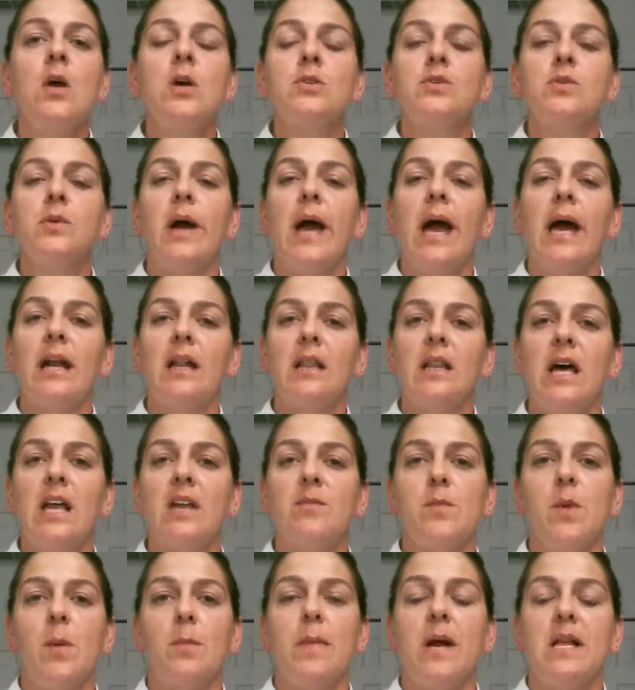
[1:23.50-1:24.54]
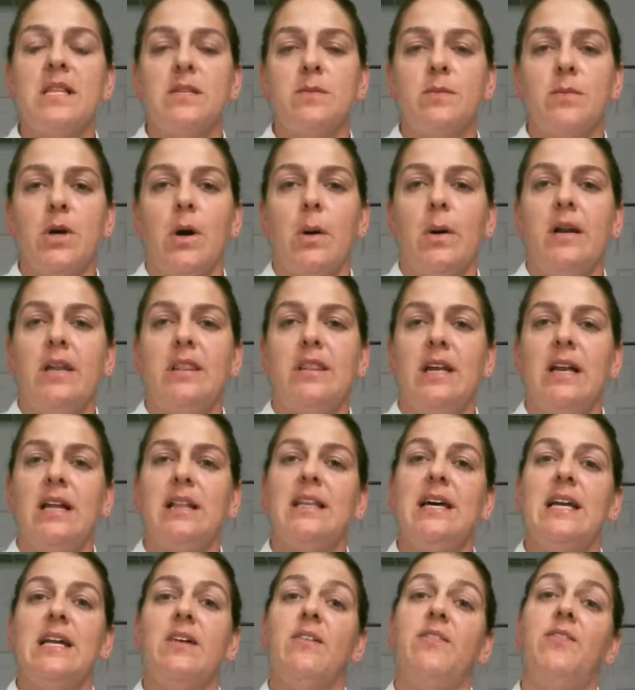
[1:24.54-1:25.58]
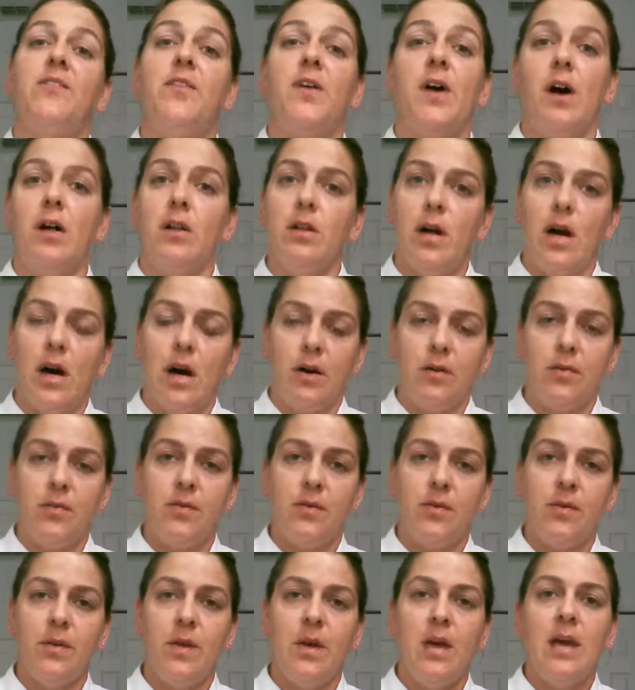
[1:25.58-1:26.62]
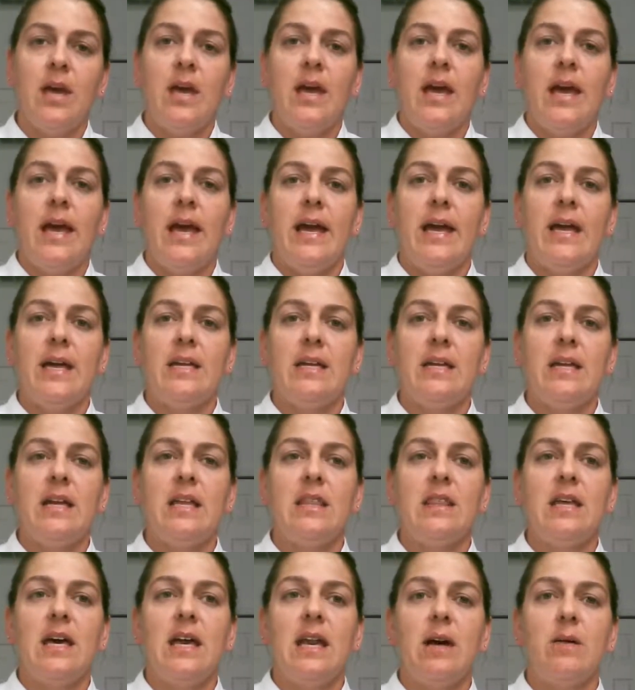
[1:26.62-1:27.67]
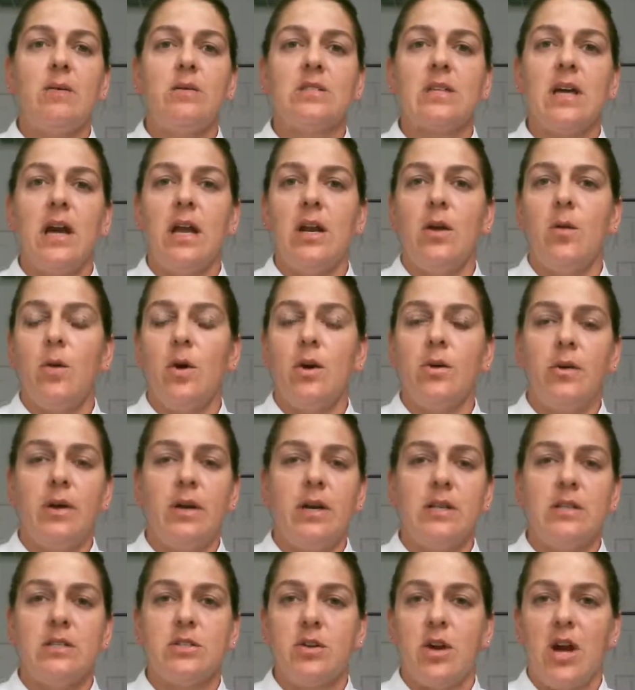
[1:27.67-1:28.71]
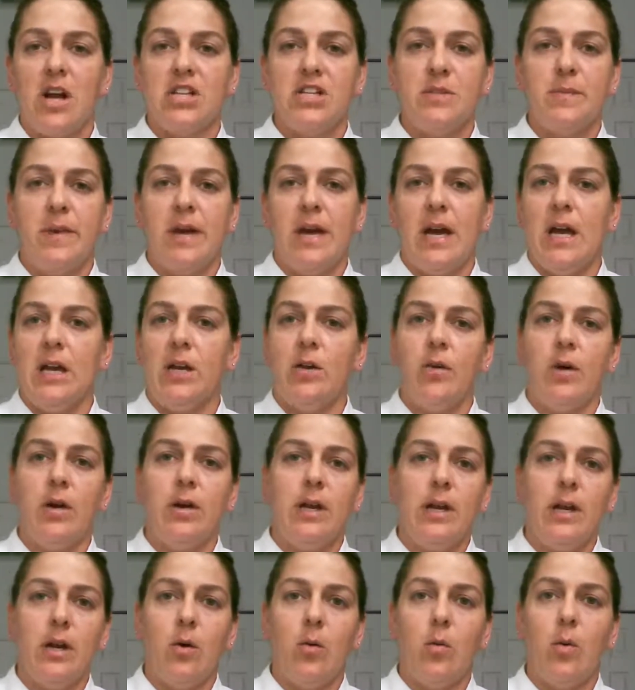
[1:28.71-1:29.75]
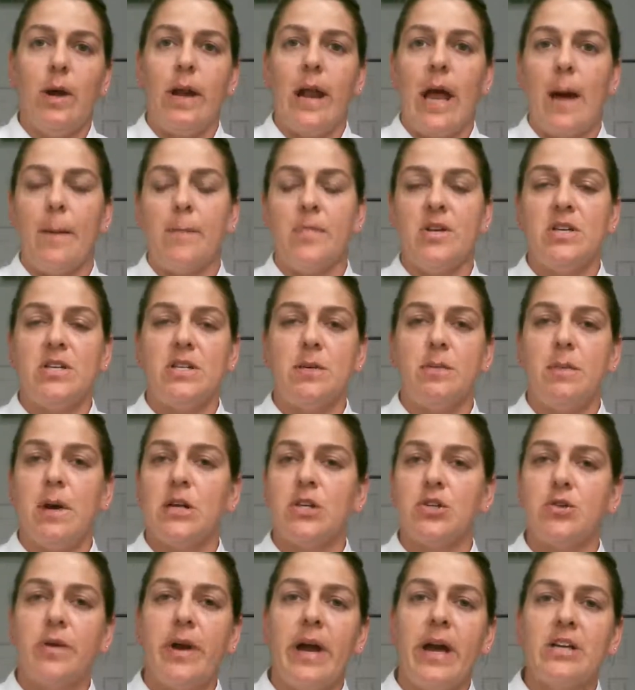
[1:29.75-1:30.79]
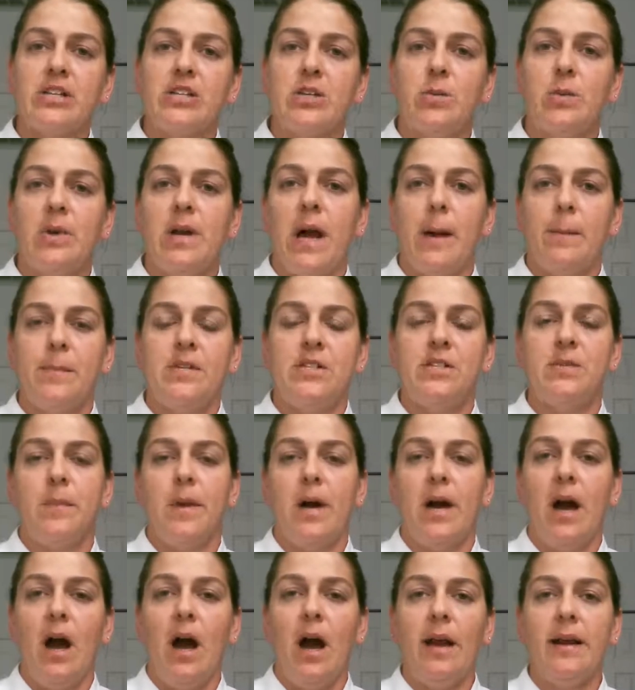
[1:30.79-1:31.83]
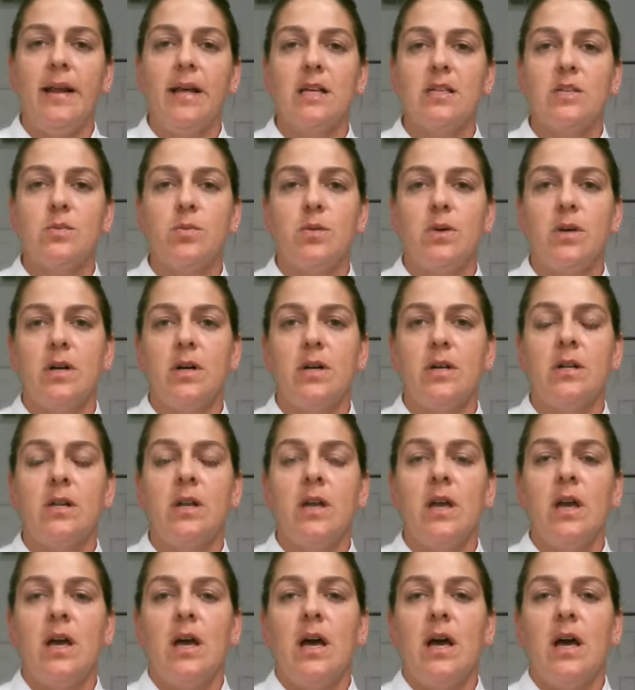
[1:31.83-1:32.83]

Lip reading: So I had a lot of momentum going, and then I let it fall off. And in that, I was kind of wondering and scratching my head going, what happened to my traction? What happened to my audience? Well,